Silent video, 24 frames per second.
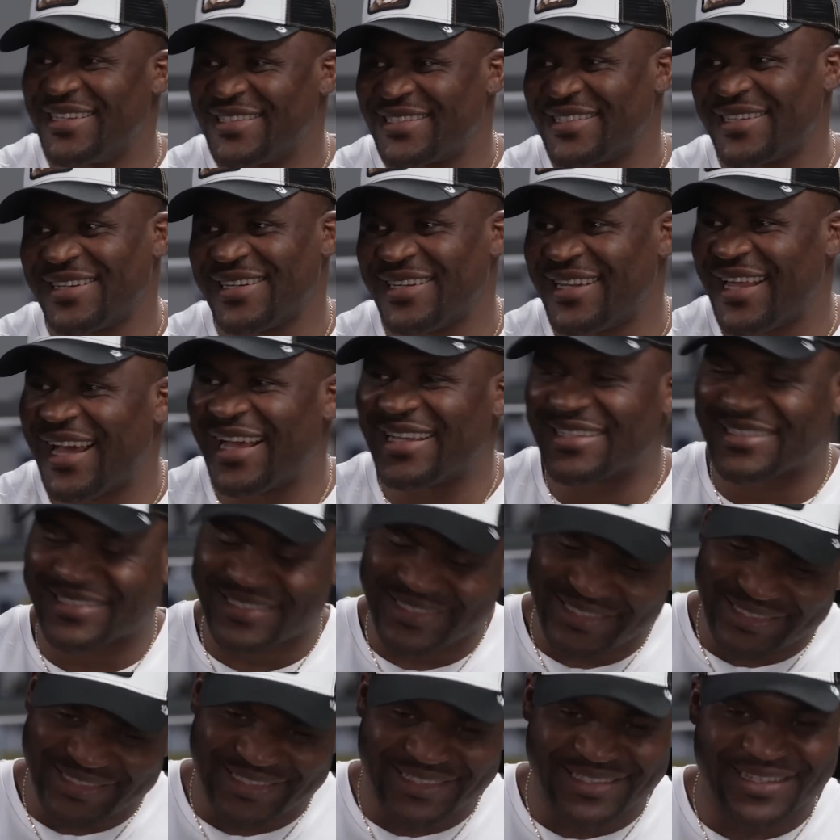So
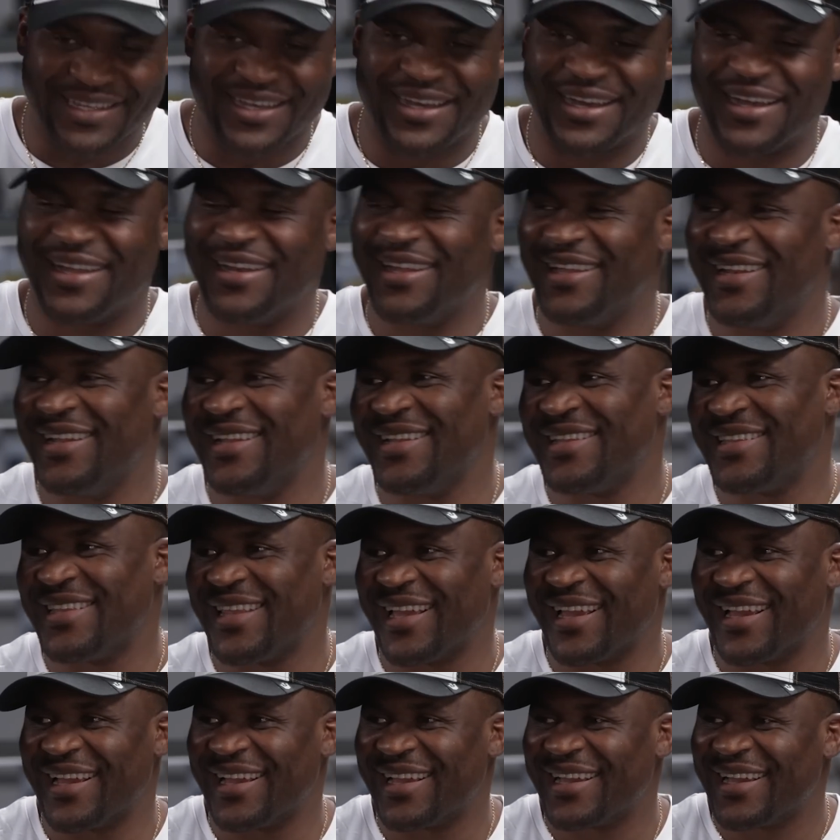that's another
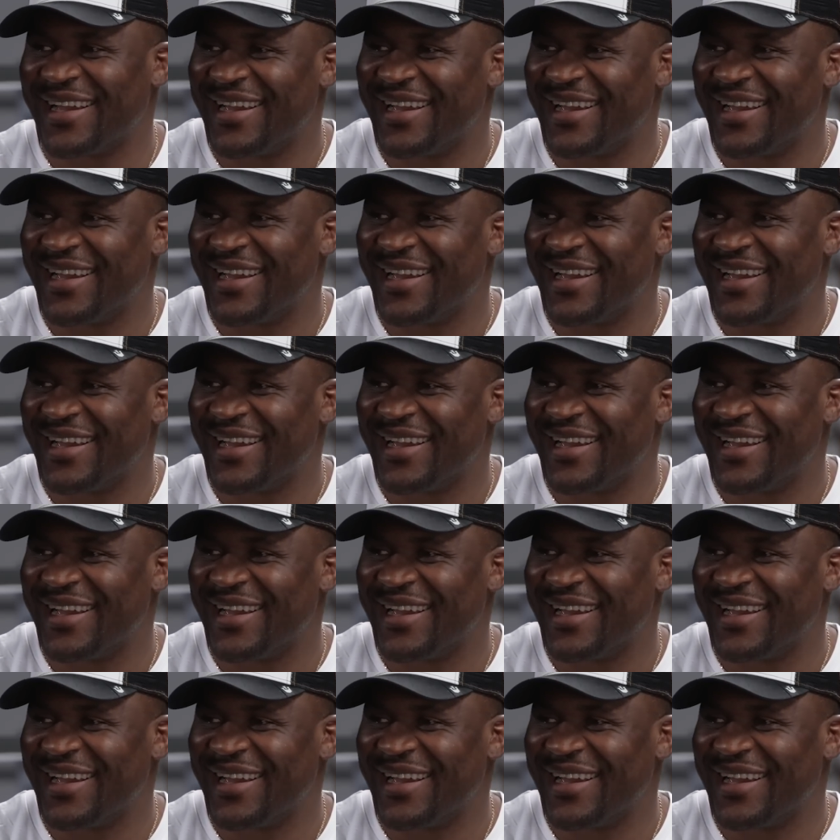thing.